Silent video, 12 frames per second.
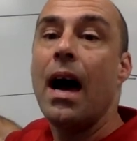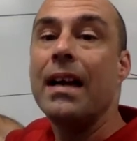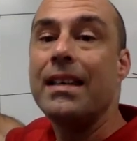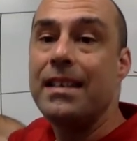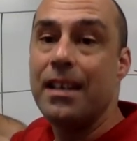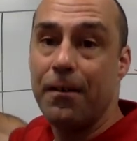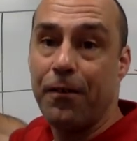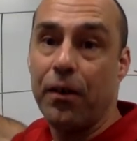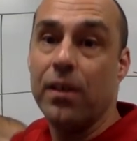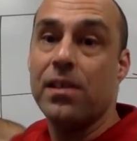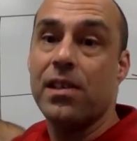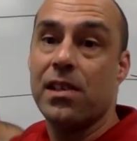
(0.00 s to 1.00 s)
a
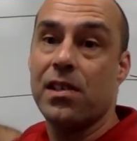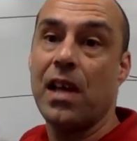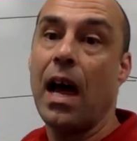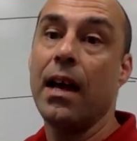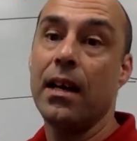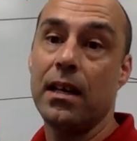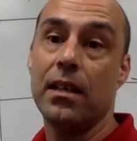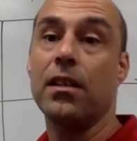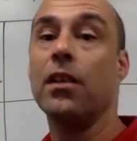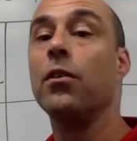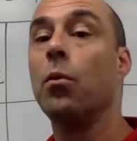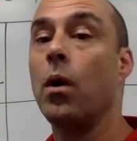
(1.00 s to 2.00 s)
different society
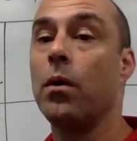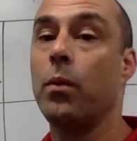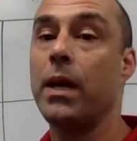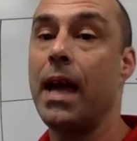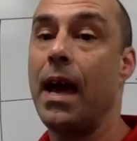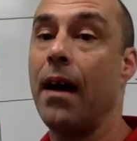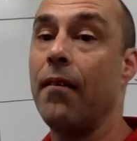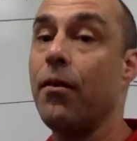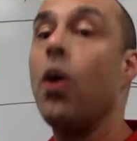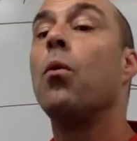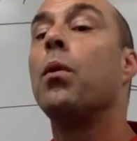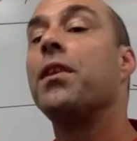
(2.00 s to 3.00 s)
than the one we have
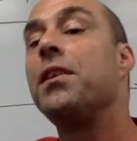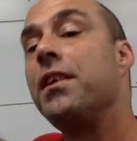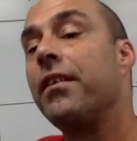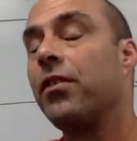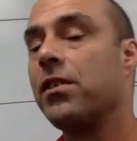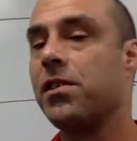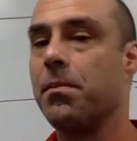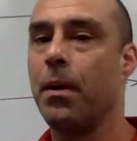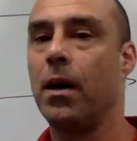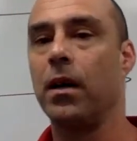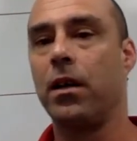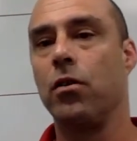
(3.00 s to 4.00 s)
with a different
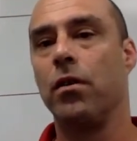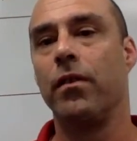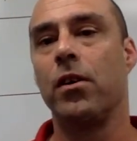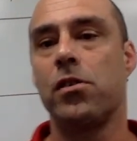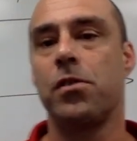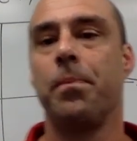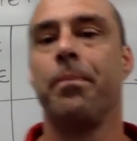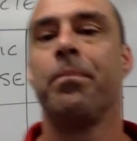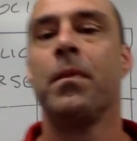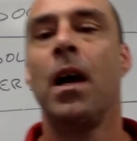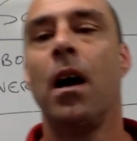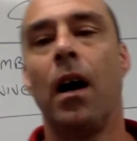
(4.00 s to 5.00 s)
symbolic universe.
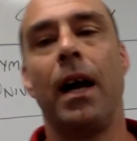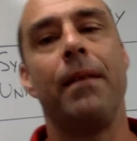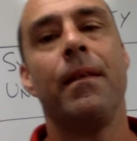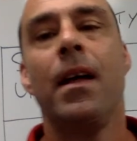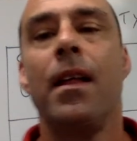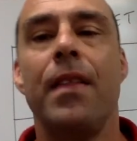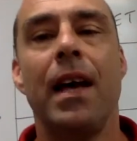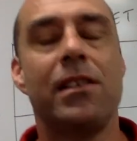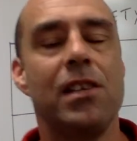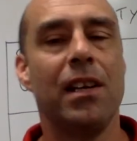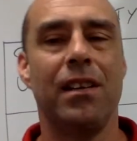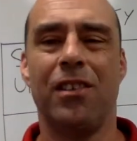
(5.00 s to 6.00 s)
All right,
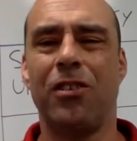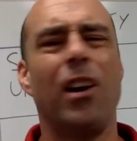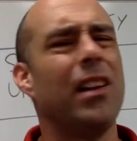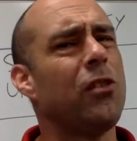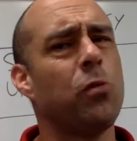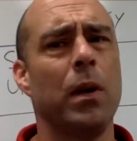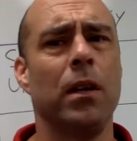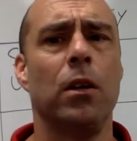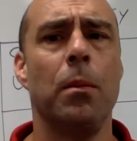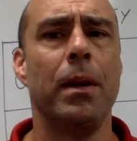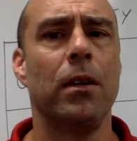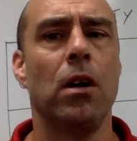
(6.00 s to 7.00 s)
that's it. Sorry, this one a
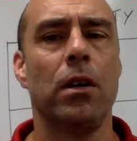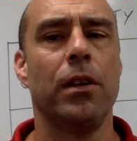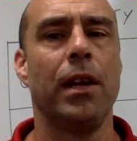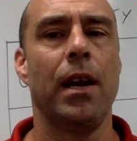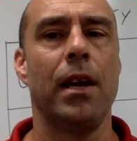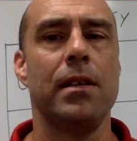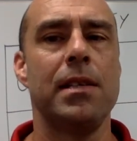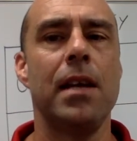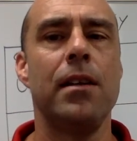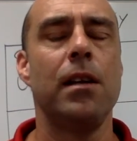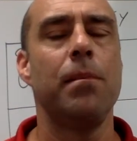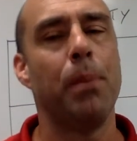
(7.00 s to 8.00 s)
little bit longer than I
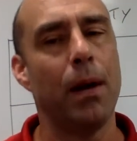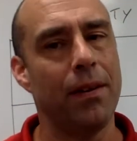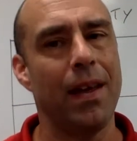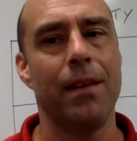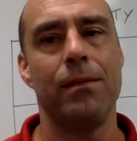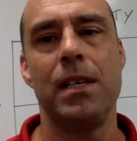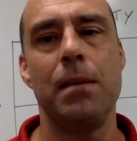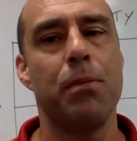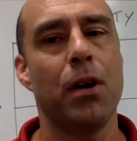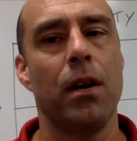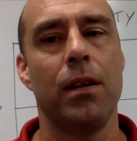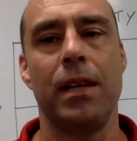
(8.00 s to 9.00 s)
intended, but that deep
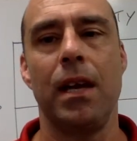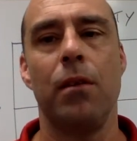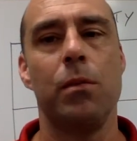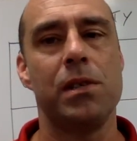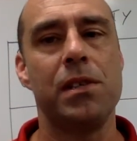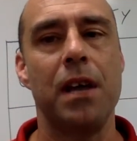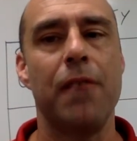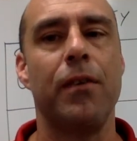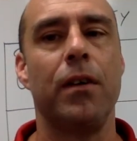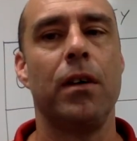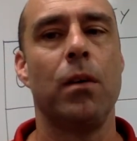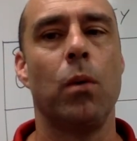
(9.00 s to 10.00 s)
thought at the end was
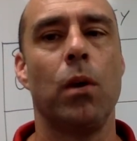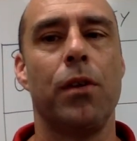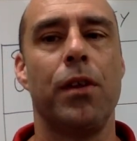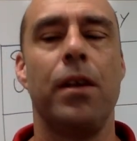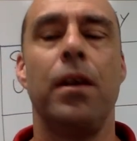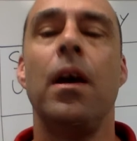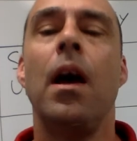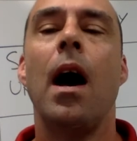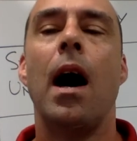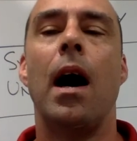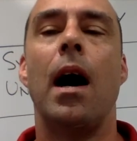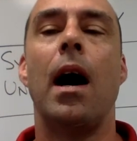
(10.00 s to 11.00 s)
definitely worth it.
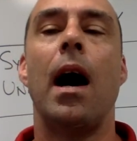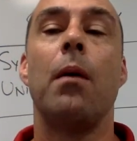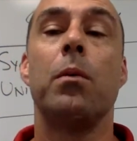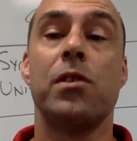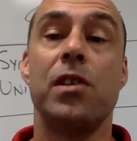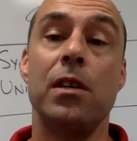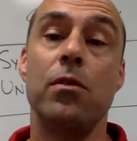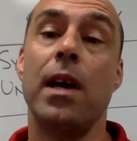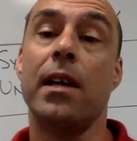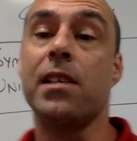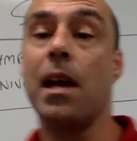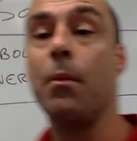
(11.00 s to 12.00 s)
Uh, I will see you
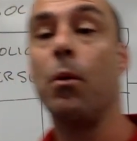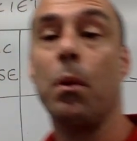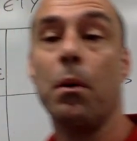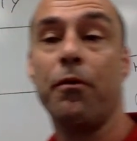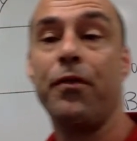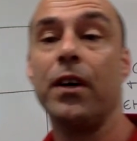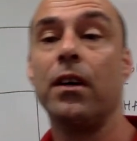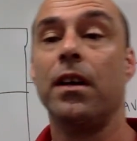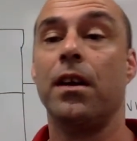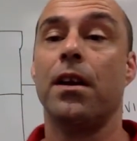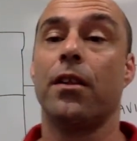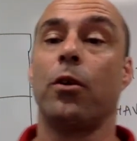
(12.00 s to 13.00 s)
next time, and we will fill in
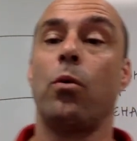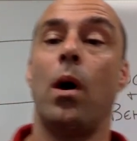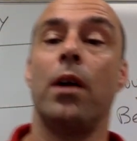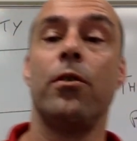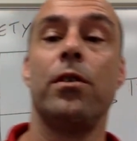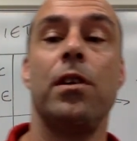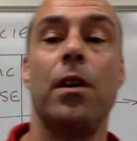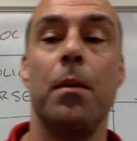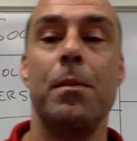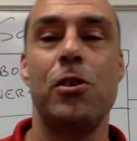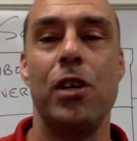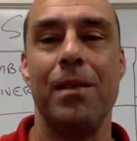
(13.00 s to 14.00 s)
another quadrant in our
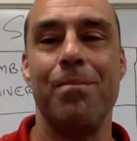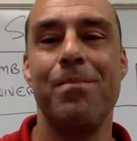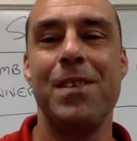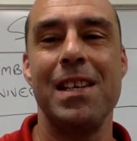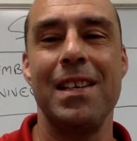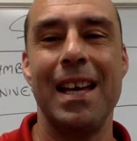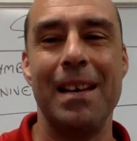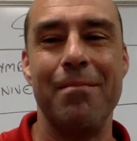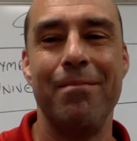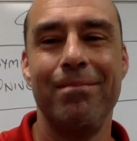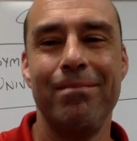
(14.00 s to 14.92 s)
machine. See you then.